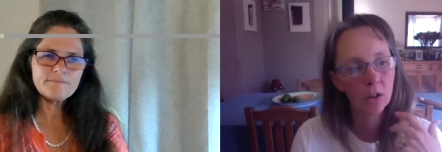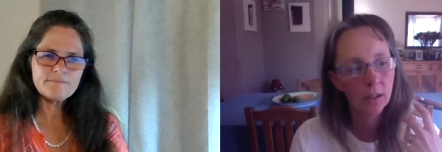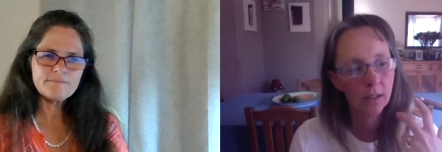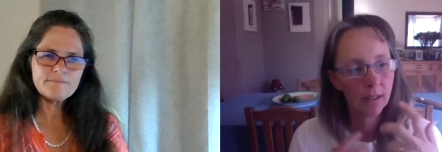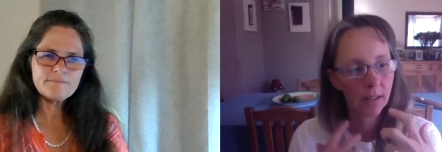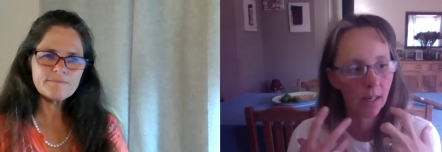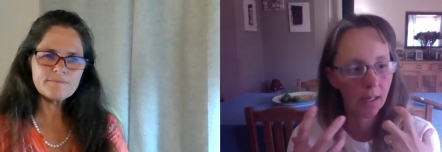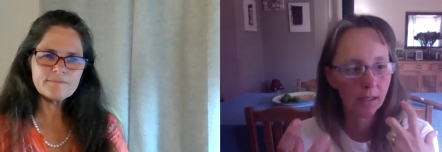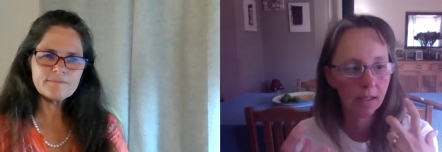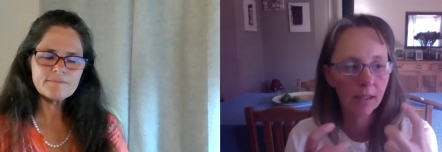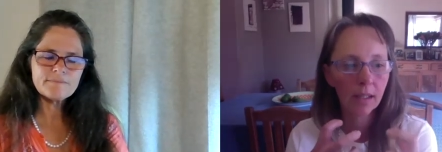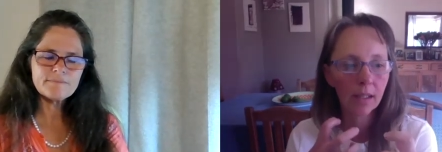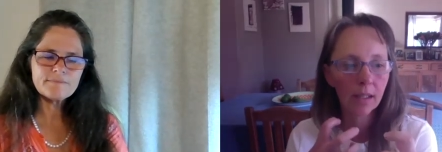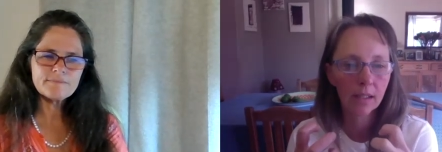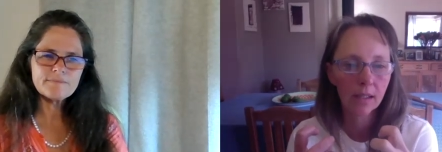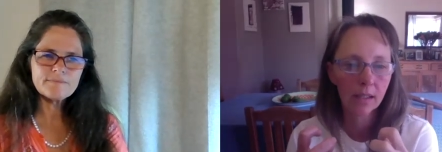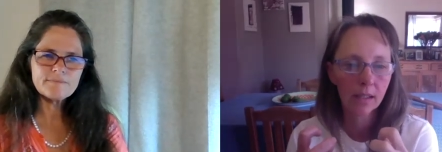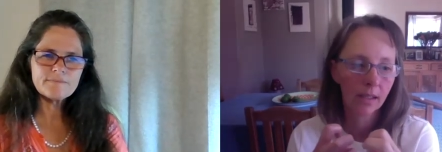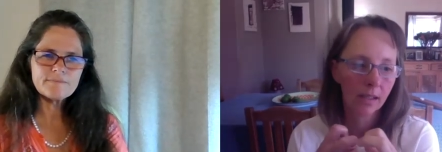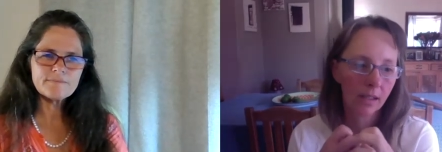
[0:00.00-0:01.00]
Speaker 1: discussing
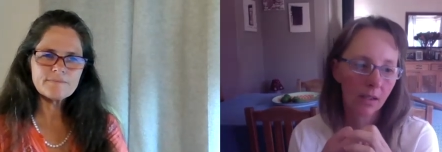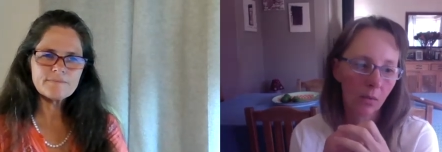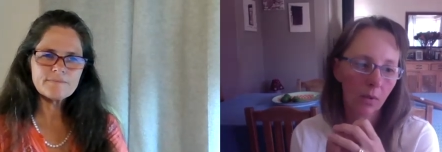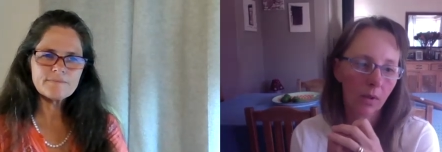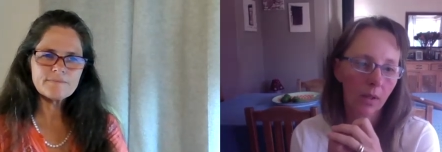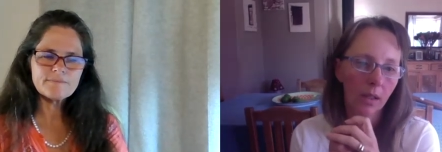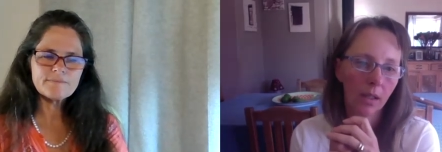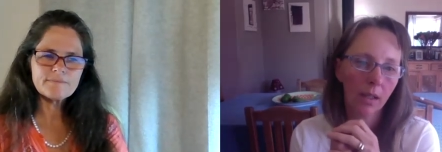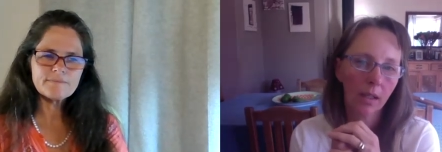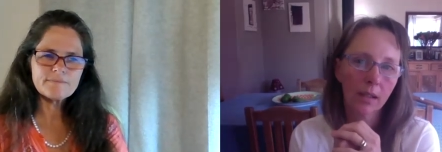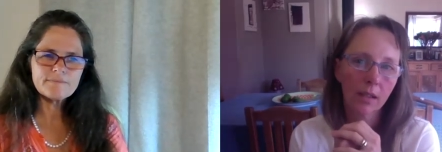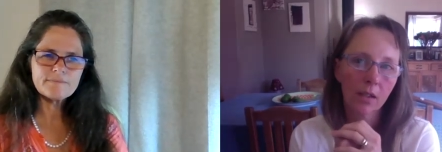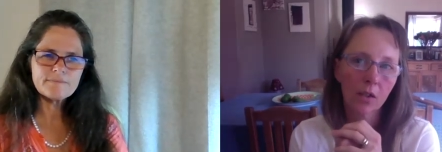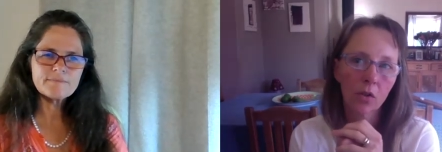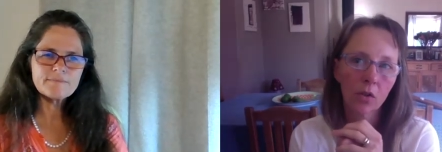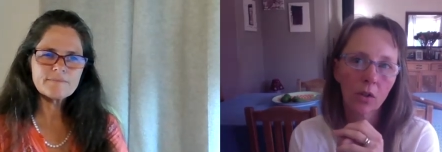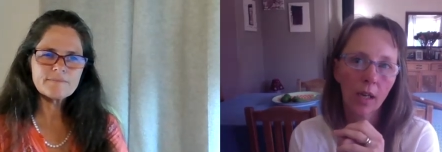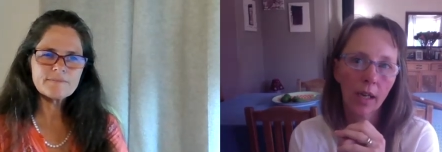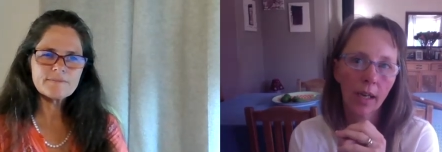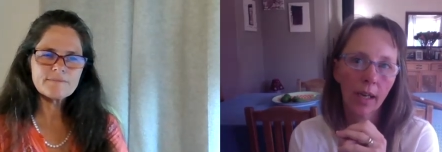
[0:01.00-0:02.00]
these things with the kids,
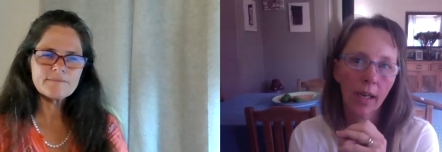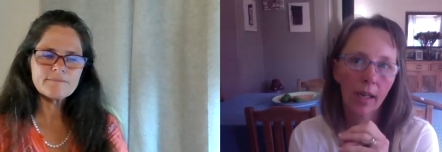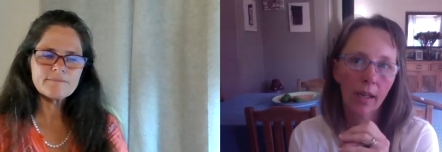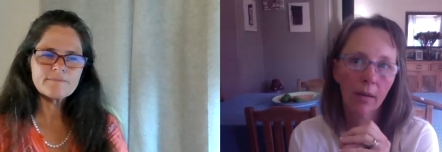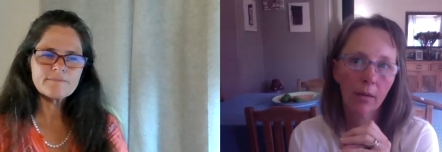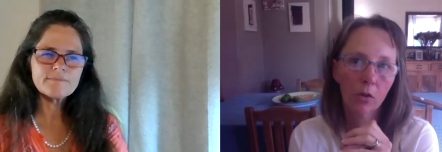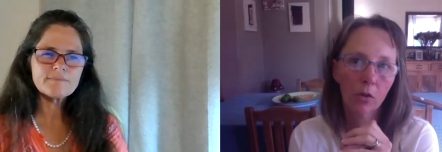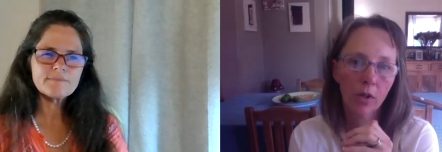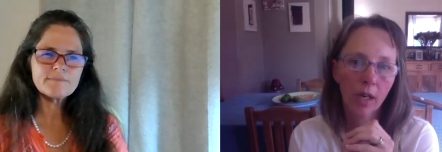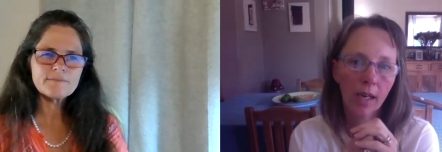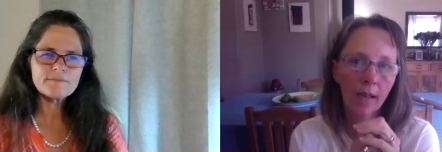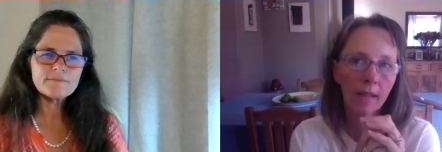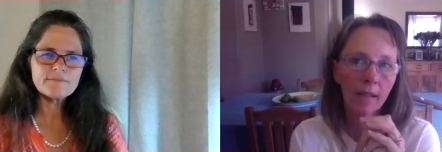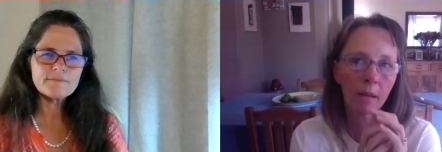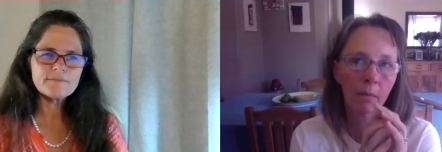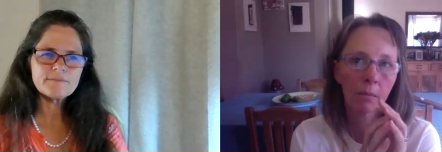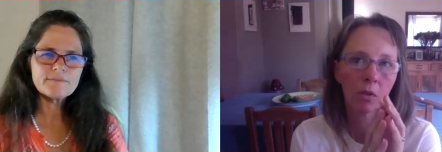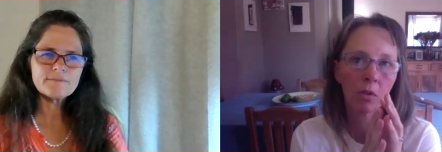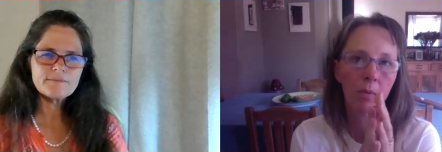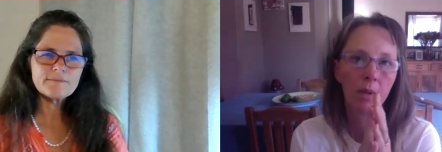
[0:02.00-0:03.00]
you train
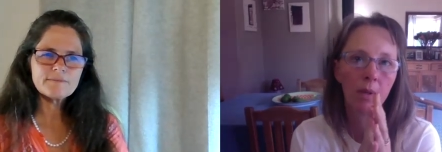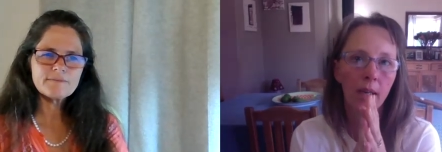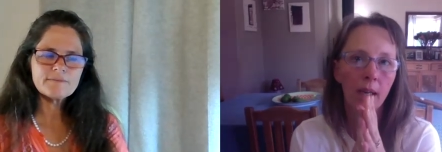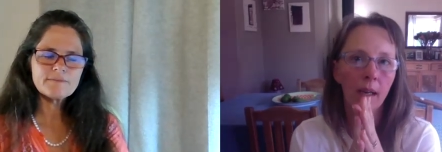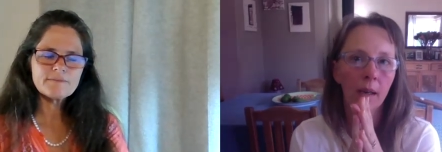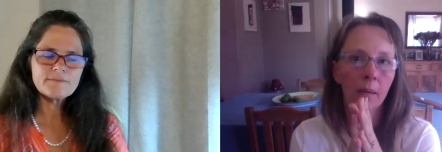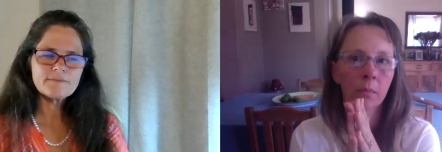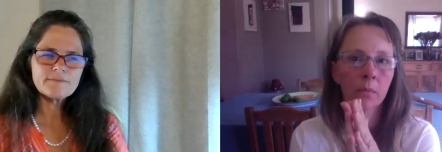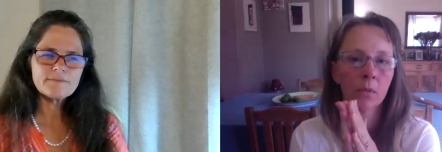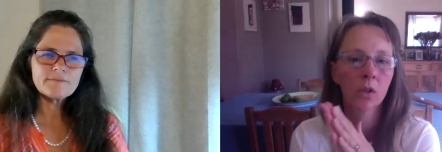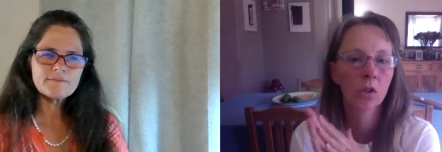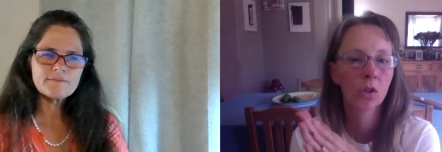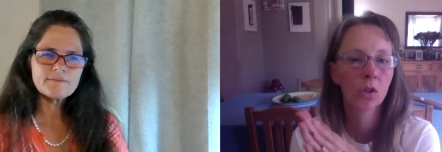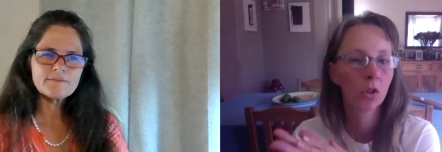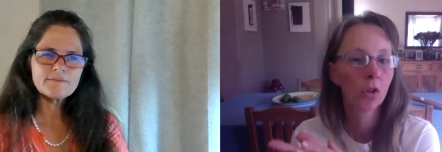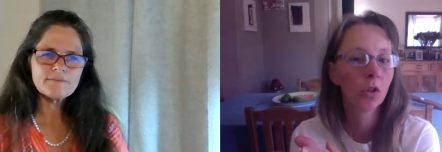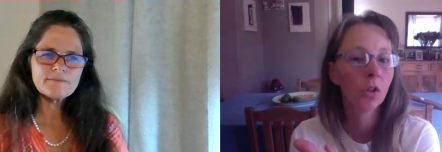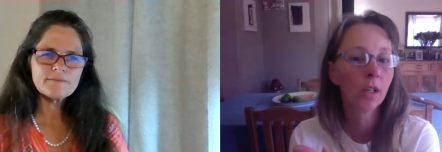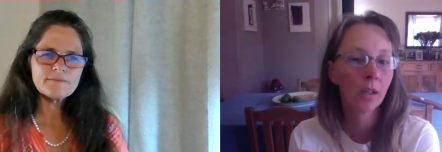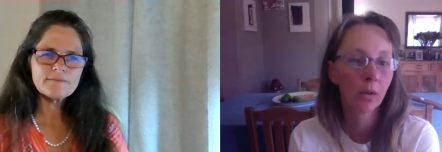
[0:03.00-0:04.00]
them to become
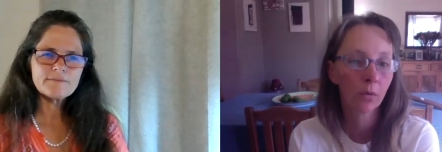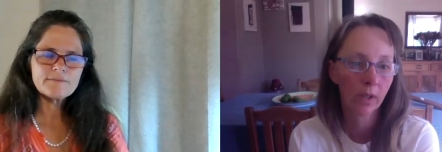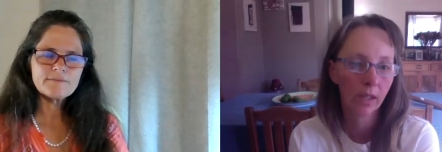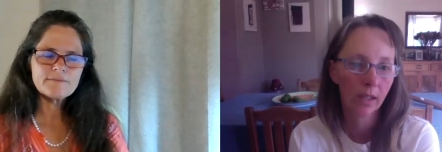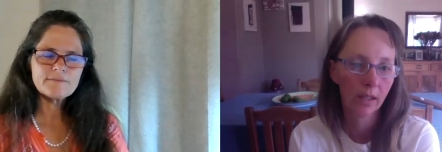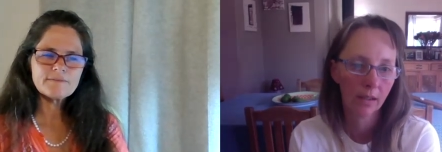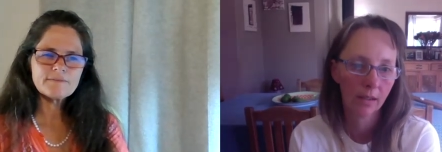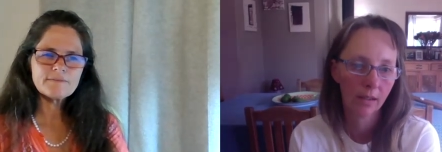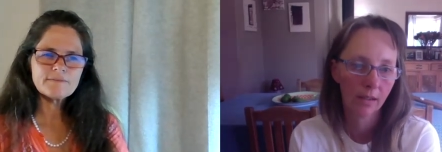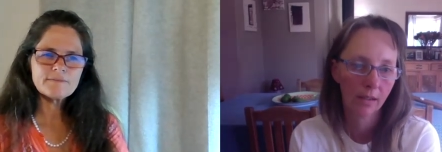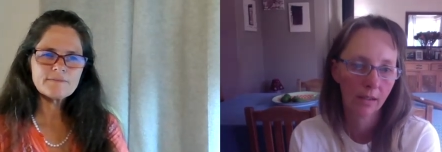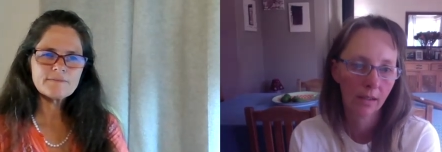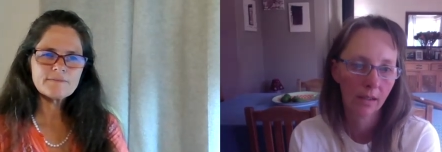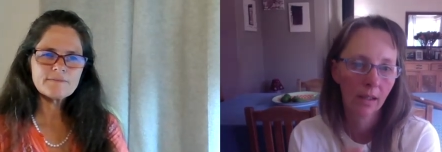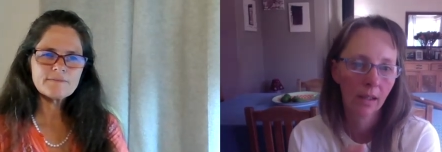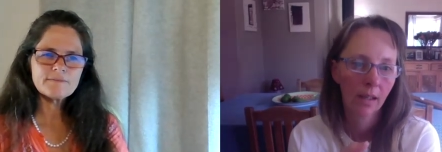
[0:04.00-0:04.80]
discerning readers.